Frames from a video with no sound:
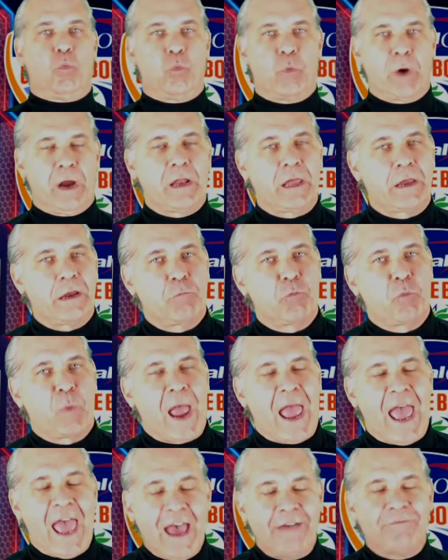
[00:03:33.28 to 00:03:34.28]
really
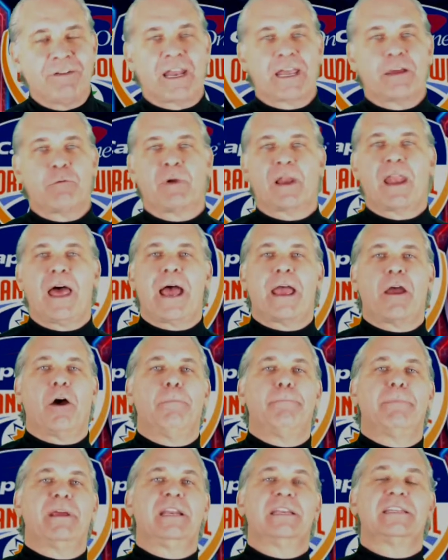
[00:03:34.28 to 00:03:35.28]
heavily rely
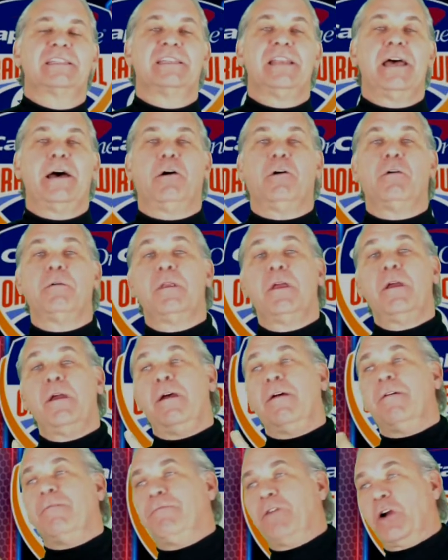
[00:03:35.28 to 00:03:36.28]
on Benny Snell,
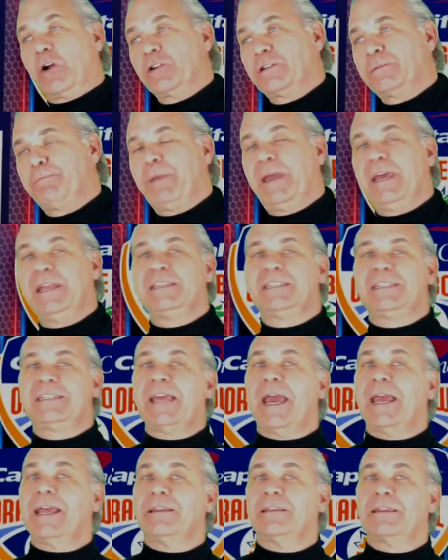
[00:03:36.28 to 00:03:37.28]
versus Penn
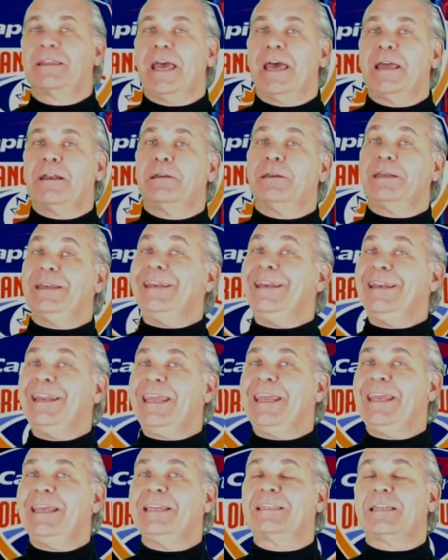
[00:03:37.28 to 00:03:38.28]
State that
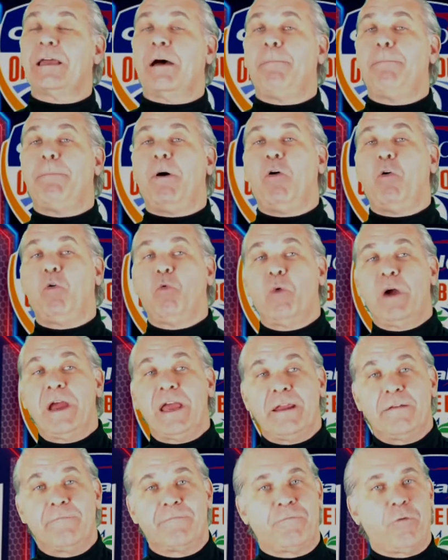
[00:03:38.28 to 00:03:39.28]
needs a bowl
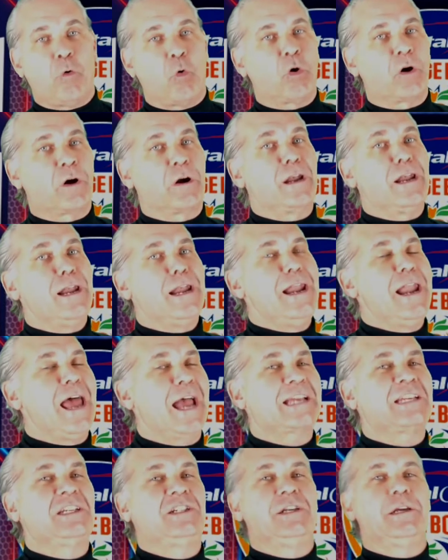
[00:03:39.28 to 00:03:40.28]
win for
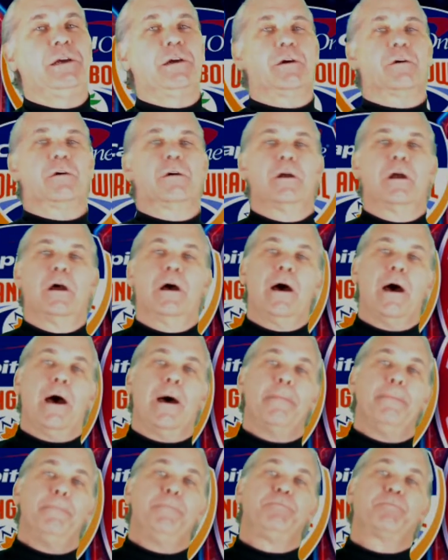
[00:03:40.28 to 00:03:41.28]
next year
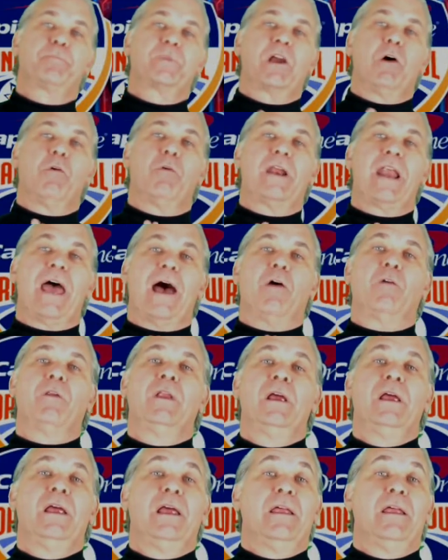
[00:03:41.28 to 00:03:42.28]
going out.
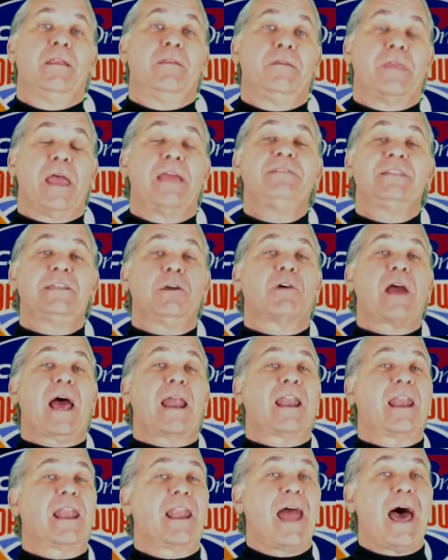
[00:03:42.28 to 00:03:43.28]
They've still
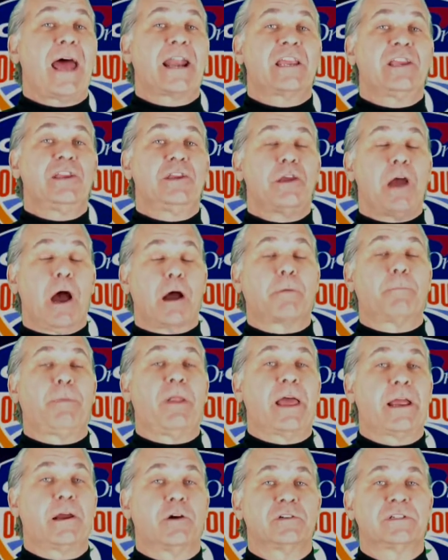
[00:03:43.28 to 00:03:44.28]
got a lot of young
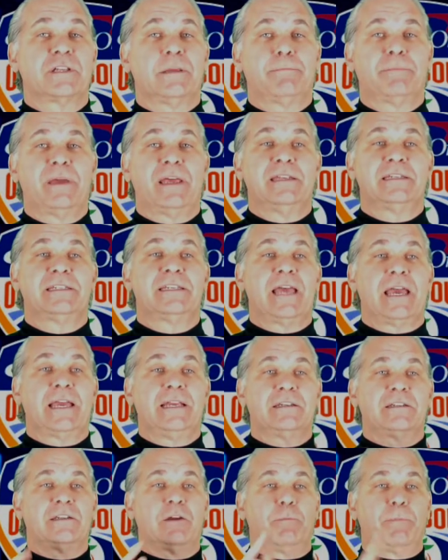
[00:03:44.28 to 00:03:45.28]
players at Penn
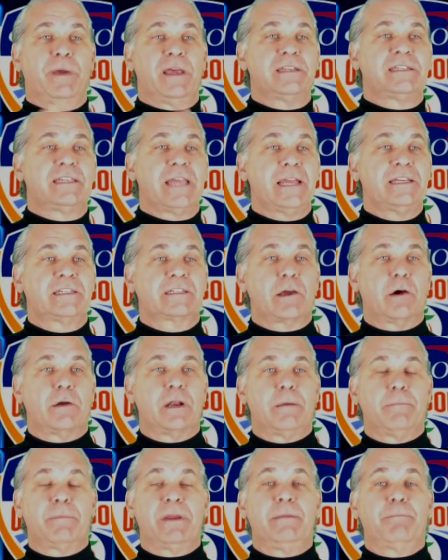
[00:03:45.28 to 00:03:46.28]
State, so Penn State's
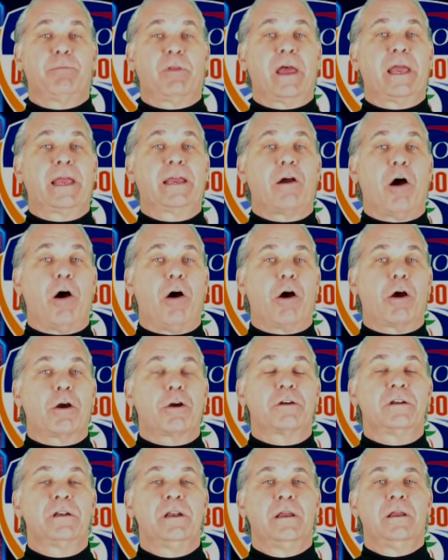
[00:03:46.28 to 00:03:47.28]
going to be playing
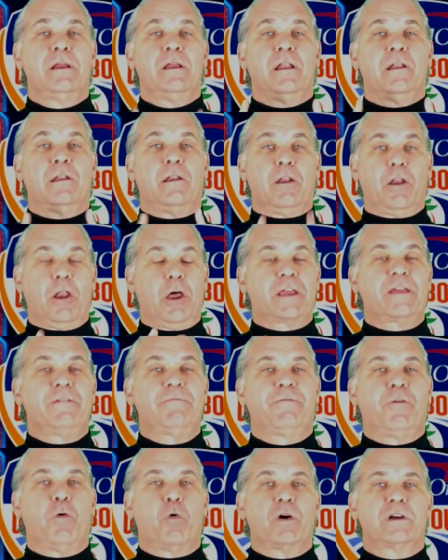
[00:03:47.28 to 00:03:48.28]
hard.
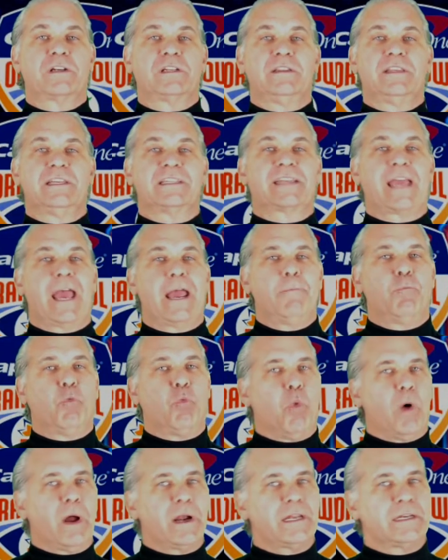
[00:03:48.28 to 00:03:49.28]
Looking forward to this
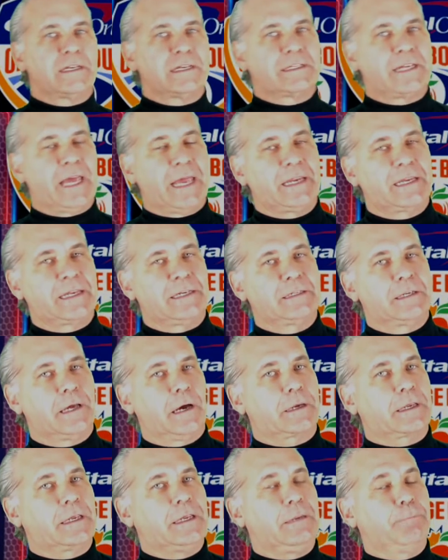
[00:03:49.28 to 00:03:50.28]
game. Wanted to take
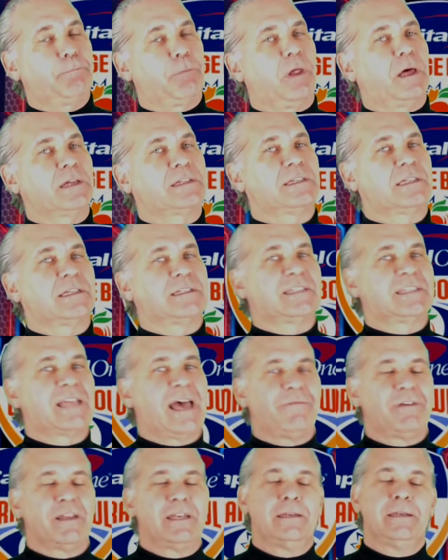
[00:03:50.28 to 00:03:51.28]
Kentucky plus the
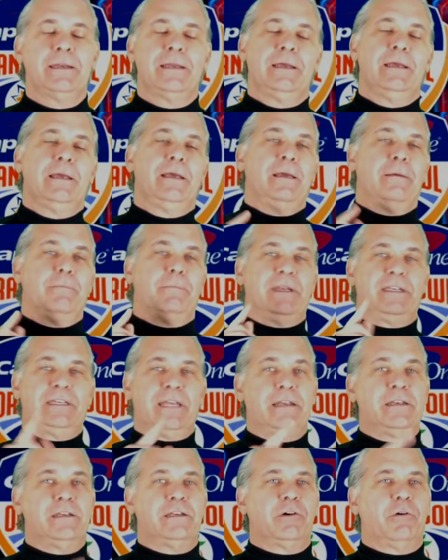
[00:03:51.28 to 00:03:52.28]
7, but
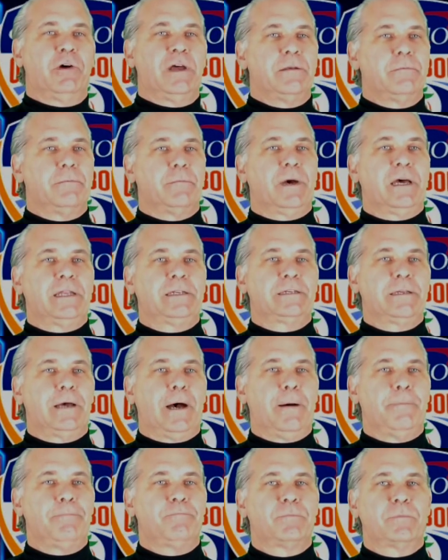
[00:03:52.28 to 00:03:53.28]
didn't do it. But
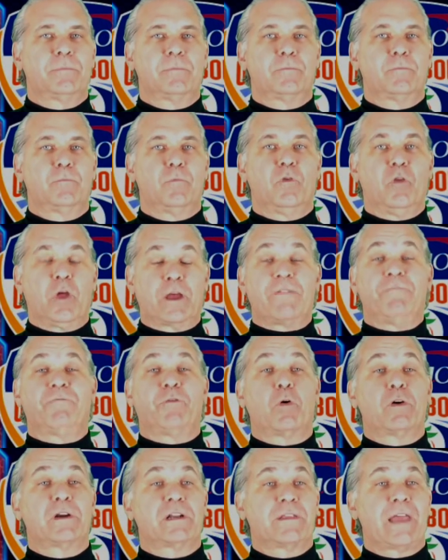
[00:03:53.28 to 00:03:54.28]
looking
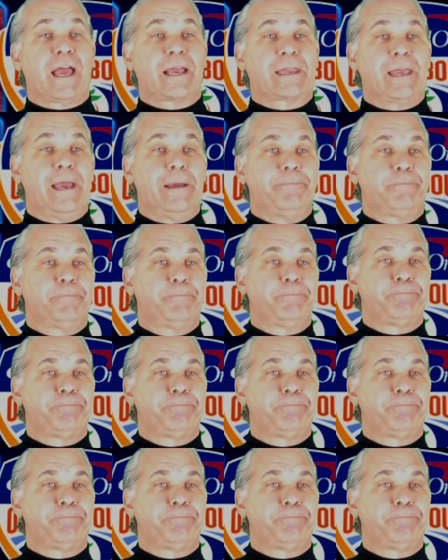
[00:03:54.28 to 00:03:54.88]
forward to that game.